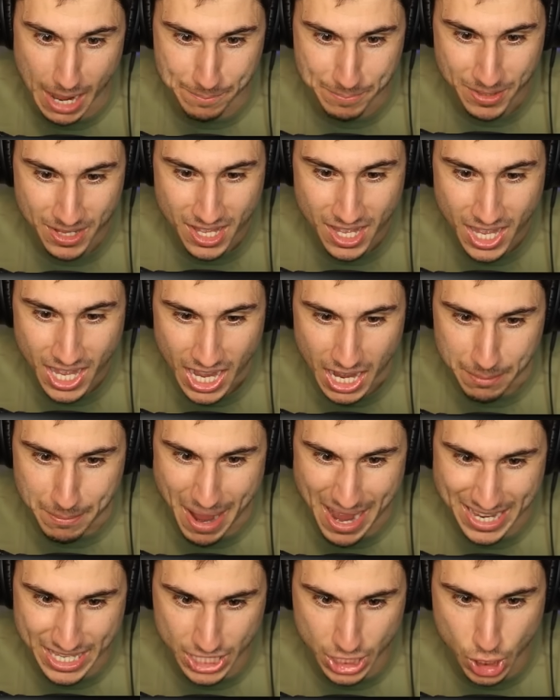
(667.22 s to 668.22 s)
up. Am
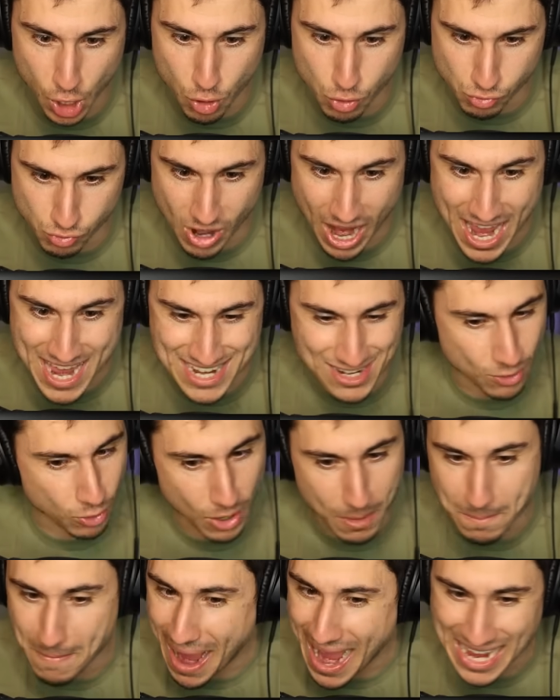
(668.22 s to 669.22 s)
I gonna go right
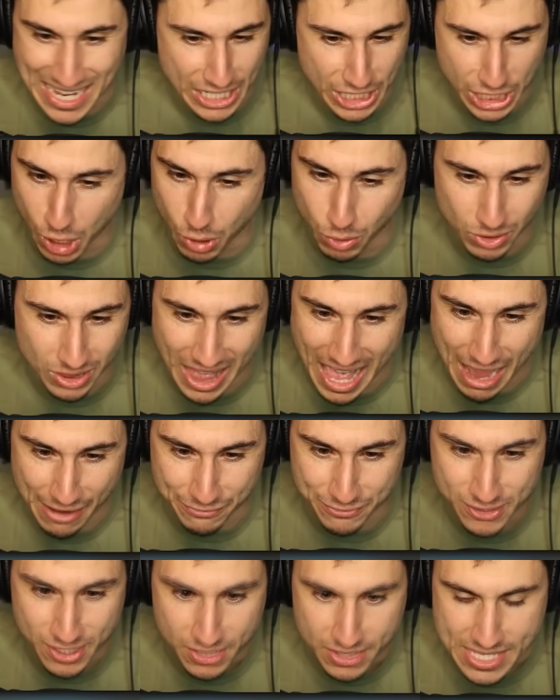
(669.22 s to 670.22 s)
or am I go
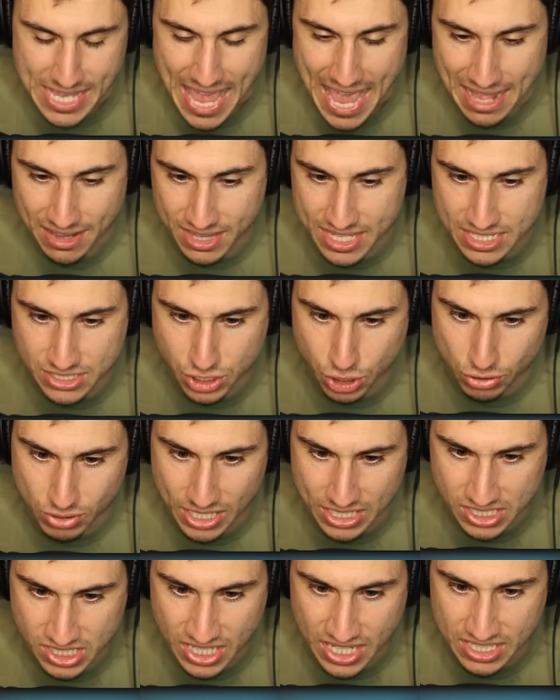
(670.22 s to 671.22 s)
left? The aliens are
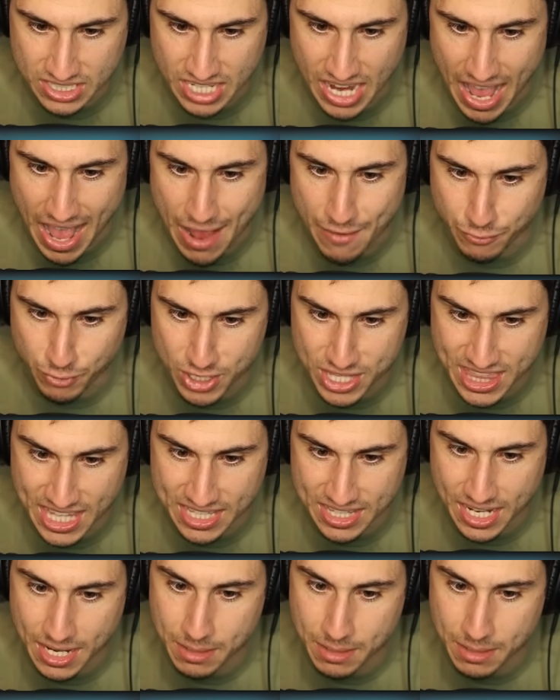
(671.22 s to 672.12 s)
listening to everything